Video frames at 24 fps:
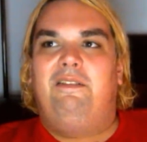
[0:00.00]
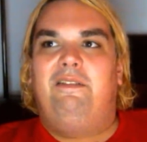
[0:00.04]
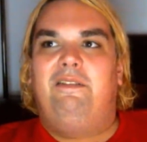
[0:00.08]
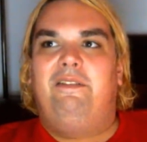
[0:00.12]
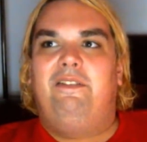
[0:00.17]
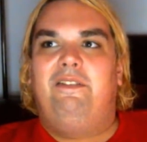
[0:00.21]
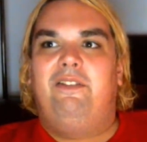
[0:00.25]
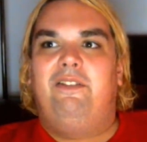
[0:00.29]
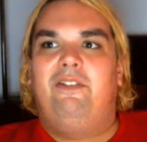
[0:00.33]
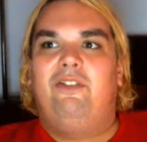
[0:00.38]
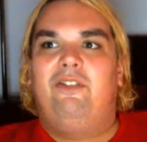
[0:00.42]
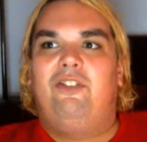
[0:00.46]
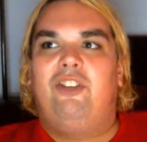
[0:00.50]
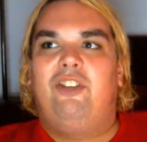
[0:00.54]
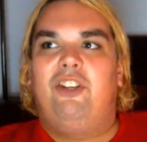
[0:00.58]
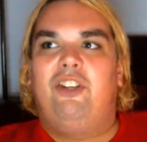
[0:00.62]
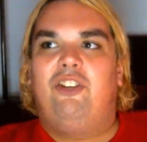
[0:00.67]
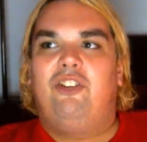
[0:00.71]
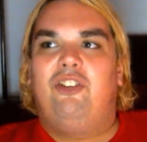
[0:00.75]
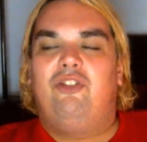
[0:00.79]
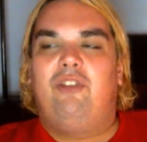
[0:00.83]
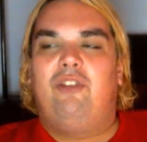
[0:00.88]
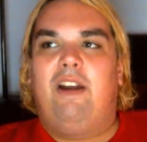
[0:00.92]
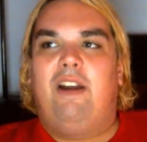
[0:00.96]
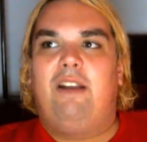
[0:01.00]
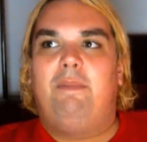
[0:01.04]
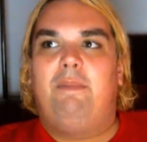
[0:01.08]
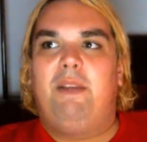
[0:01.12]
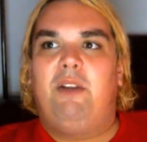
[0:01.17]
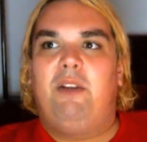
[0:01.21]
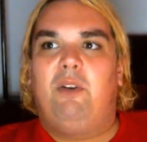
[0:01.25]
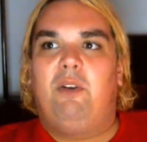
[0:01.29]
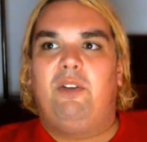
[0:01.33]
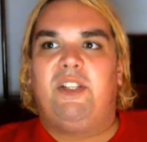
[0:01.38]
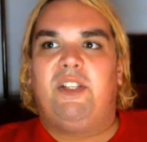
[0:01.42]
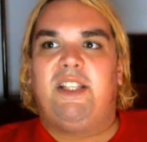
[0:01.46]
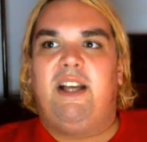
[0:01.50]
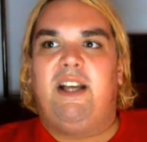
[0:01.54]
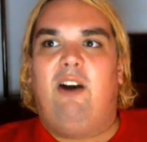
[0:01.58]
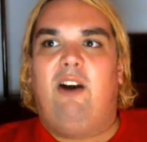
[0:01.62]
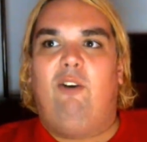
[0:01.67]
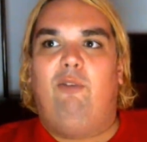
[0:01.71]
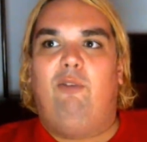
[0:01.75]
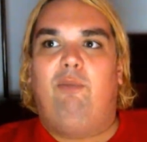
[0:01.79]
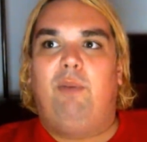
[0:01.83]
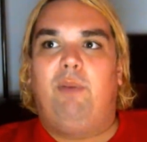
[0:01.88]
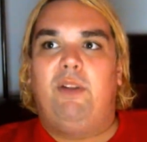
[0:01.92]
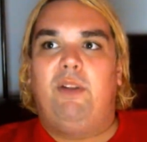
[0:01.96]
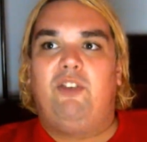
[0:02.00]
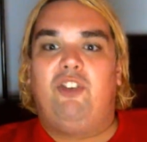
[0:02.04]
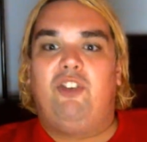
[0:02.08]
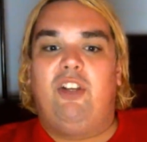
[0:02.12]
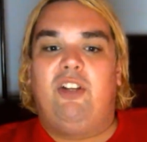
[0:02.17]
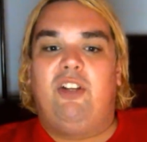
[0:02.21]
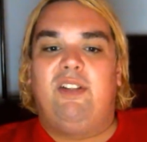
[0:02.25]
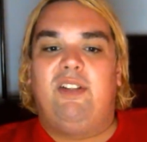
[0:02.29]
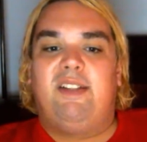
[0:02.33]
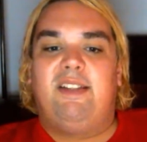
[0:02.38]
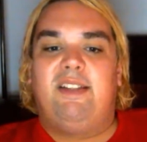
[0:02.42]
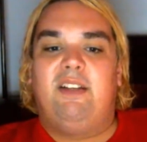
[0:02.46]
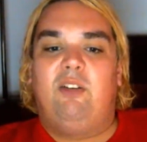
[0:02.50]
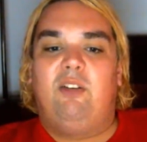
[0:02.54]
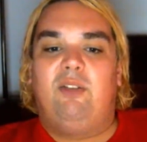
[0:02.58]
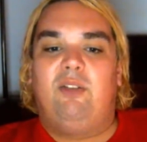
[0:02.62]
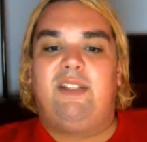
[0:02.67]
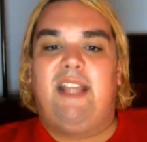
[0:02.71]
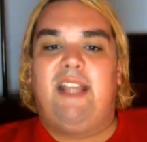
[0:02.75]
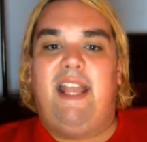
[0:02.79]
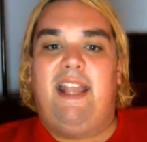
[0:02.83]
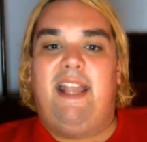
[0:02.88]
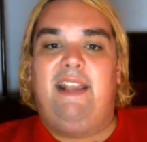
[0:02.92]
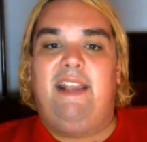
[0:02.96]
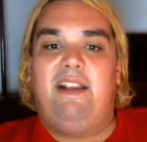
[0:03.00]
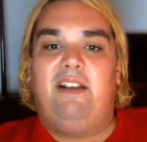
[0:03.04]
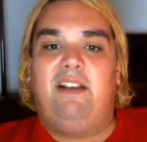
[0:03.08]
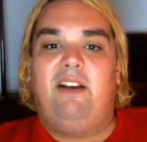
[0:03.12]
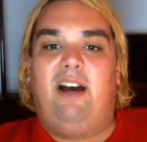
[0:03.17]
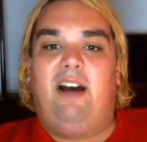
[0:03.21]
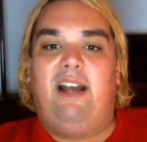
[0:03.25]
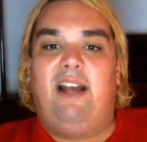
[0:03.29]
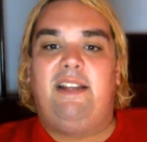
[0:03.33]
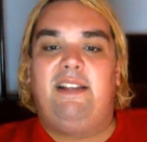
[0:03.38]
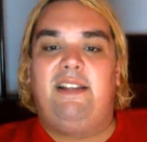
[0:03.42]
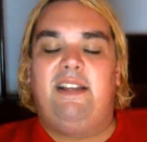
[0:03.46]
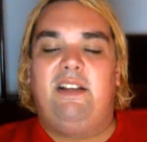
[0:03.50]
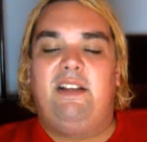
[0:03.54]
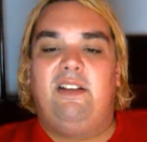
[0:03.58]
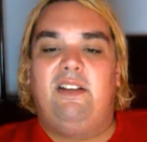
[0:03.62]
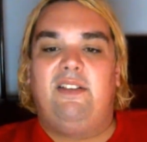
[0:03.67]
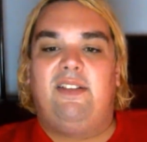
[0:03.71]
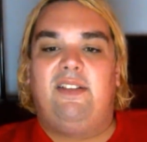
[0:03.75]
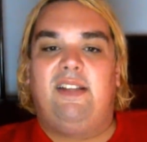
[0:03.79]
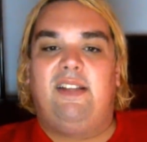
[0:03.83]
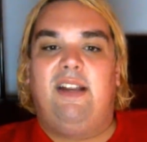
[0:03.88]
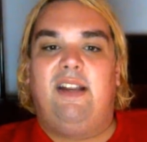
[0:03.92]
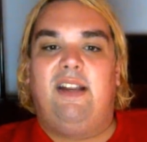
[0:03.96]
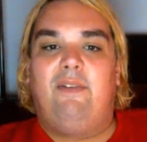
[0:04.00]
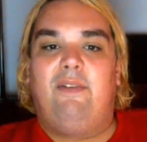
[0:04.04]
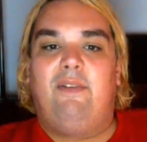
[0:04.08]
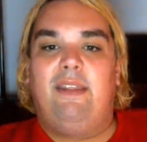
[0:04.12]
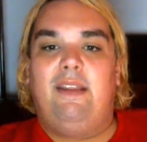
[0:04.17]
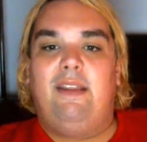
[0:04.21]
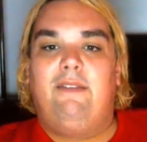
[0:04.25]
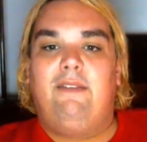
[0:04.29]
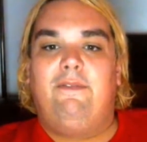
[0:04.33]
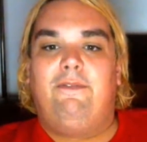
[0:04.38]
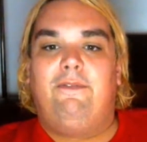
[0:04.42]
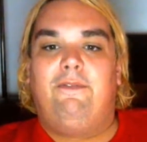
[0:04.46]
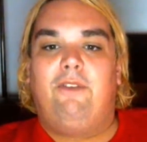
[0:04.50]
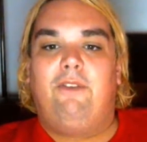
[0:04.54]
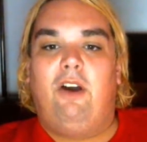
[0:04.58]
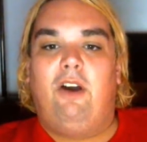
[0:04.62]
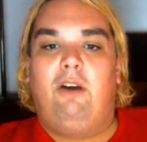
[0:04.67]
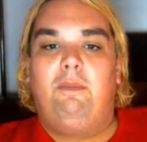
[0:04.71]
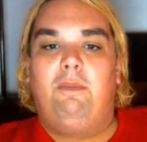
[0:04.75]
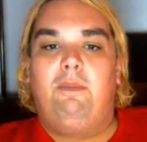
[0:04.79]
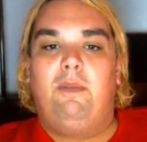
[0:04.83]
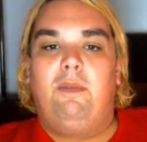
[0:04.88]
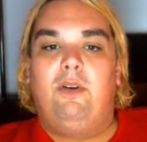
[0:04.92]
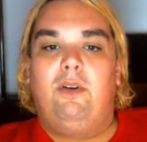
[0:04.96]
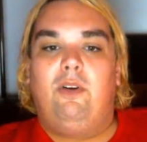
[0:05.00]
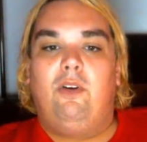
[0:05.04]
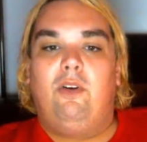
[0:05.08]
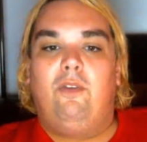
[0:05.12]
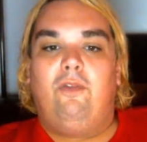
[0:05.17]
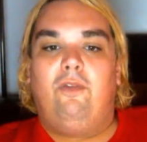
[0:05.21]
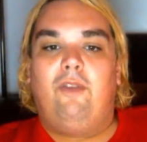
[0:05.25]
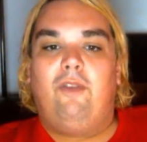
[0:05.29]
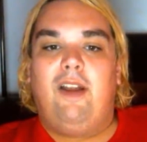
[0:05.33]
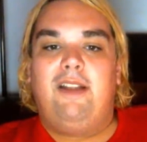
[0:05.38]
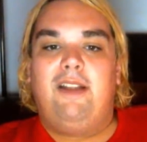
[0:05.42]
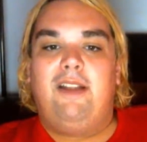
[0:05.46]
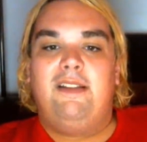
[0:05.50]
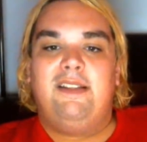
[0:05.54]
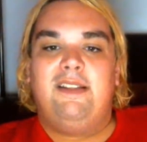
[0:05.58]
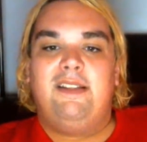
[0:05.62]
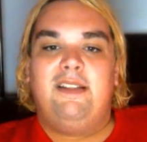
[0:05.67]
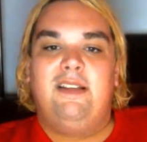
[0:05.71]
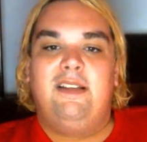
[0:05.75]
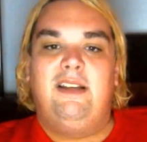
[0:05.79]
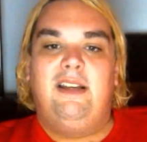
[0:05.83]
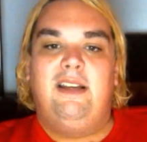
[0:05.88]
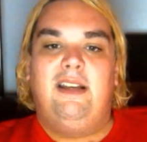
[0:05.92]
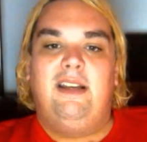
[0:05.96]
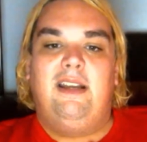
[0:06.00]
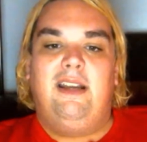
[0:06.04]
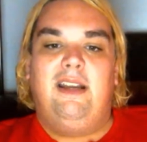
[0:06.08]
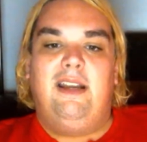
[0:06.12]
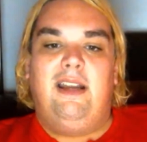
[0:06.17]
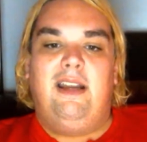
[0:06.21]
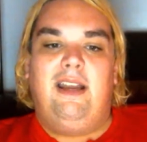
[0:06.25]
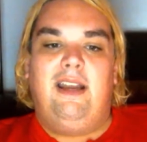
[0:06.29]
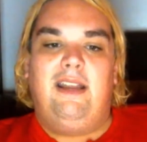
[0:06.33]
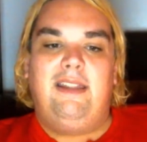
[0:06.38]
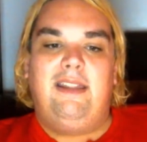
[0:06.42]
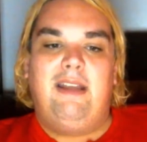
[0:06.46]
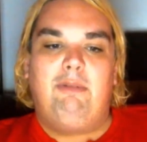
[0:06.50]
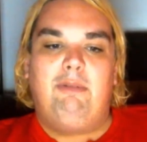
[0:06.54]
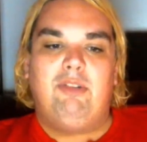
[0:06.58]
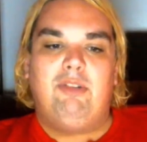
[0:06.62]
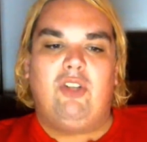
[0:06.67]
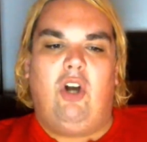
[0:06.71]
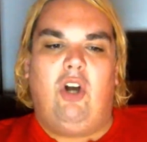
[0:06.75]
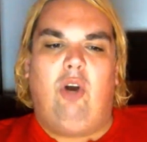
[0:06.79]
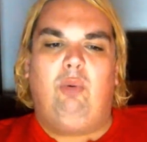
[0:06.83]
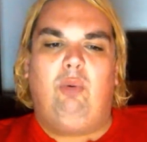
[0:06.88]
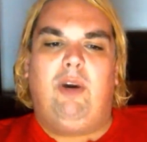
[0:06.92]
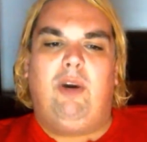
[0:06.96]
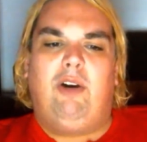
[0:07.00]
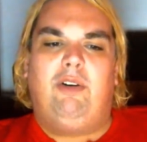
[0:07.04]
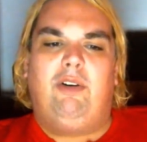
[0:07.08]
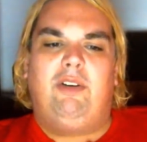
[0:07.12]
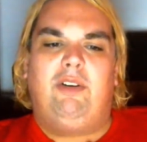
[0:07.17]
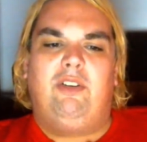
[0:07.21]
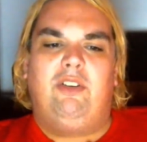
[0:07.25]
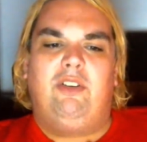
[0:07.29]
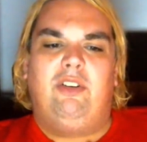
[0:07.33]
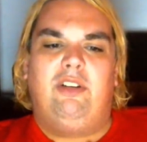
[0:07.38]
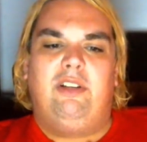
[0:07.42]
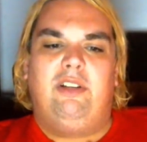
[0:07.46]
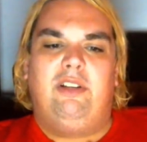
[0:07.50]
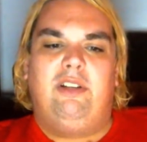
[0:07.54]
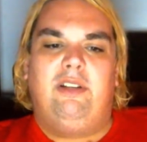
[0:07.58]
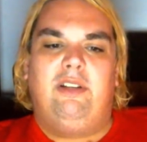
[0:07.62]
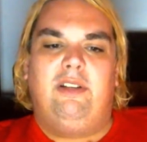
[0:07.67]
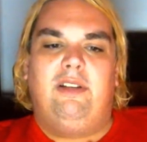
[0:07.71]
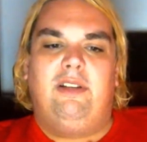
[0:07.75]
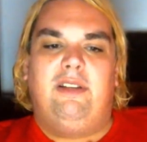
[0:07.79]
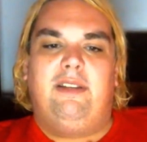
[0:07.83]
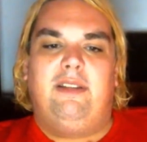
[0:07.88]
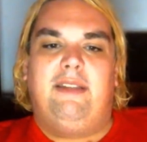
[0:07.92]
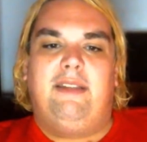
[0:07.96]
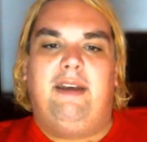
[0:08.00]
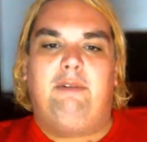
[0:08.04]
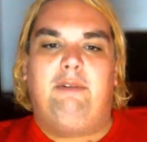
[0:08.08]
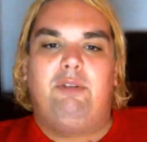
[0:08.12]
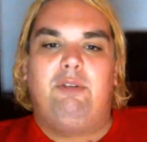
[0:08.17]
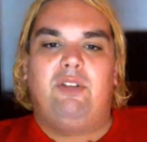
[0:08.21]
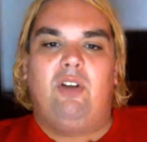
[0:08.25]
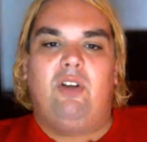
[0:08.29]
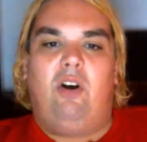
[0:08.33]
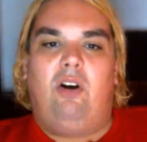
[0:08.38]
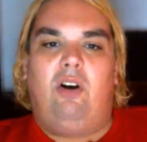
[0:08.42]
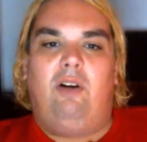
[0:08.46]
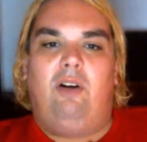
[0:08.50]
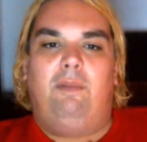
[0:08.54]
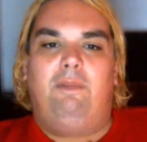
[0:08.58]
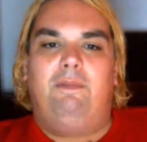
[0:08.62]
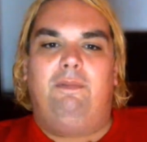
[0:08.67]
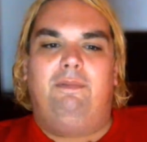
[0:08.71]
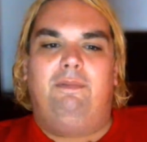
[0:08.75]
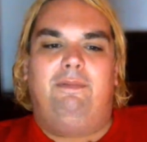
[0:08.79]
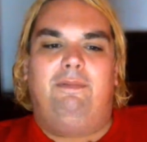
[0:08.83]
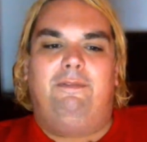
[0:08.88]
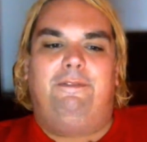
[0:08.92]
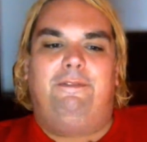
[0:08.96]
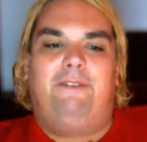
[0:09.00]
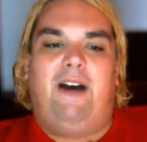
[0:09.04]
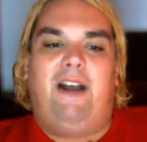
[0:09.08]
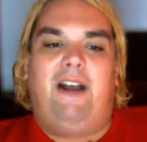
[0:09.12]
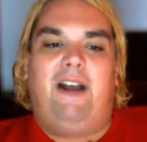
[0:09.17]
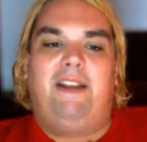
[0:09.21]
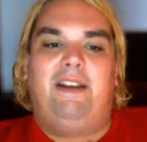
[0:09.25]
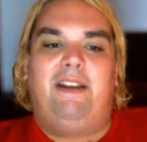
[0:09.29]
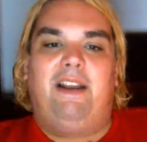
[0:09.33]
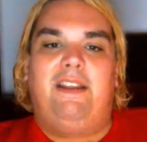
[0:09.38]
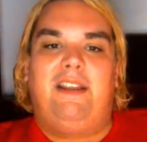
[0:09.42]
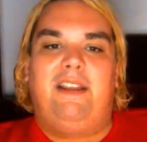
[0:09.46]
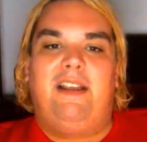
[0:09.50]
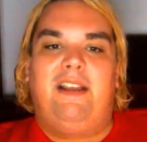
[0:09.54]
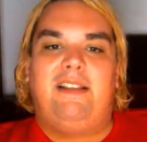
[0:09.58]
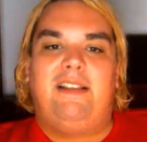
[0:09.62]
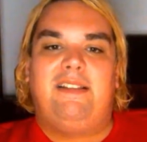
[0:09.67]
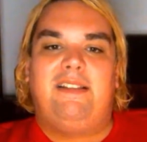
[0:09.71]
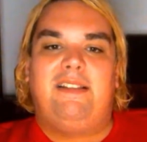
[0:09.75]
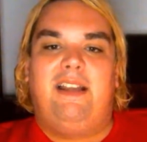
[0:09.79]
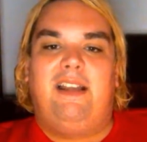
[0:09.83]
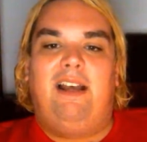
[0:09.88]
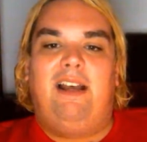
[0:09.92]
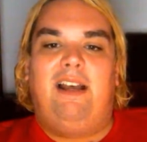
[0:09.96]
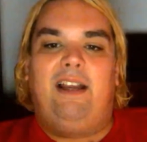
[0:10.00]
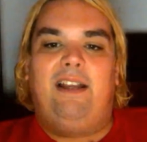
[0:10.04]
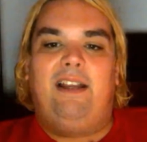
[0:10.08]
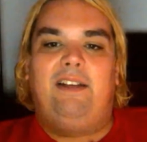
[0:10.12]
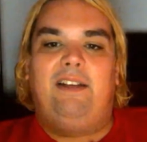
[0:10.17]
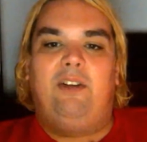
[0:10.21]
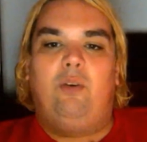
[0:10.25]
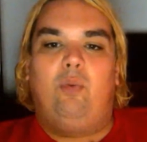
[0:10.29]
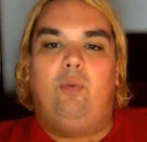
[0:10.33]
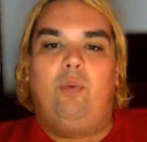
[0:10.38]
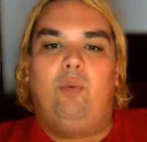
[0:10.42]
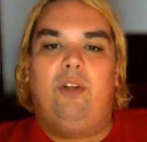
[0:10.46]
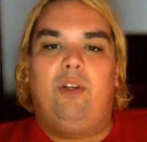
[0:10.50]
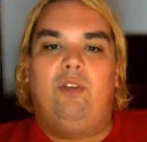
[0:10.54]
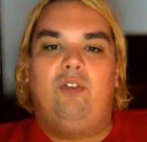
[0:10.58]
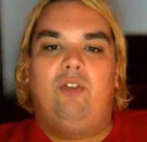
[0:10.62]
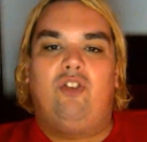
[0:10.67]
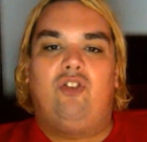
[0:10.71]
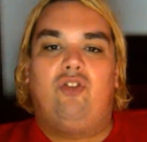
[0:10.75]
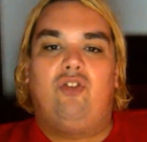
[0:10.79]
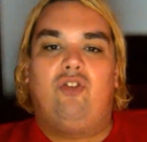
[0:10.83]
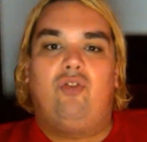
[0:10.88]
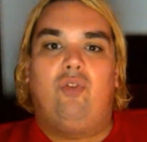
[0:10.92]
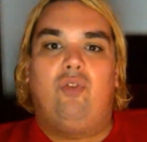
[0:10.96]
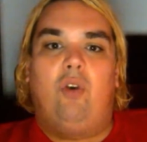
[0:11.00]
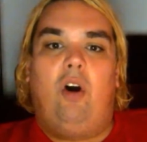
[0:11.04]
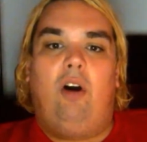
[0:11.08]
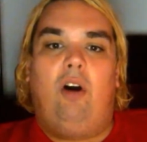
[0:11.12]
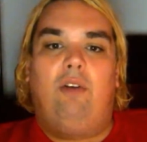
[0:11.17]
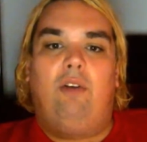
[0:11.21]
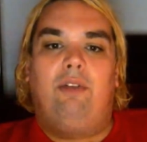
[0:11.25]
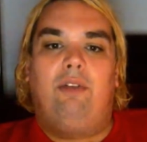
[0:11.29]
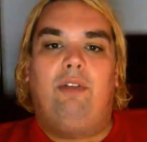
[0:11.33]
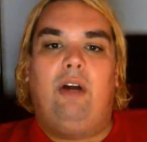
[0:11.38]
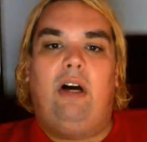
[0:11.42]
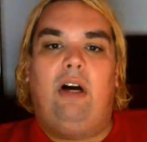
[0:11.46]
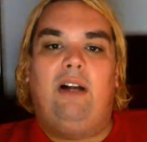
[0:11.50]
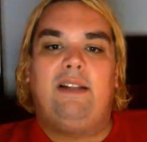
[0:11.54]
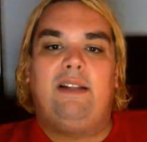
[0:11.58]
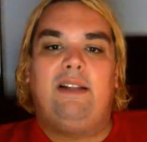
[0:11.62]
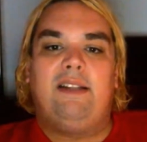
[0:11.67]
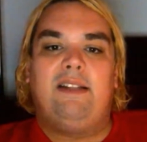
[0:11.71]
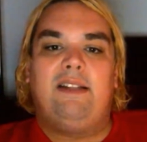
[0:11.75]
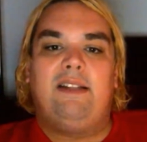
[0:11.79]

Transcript: she should try to be herself, but she could still take ideas and everything from her friends. And that was all well and good. That was all fine, I guess. I, I had no real strong thoughts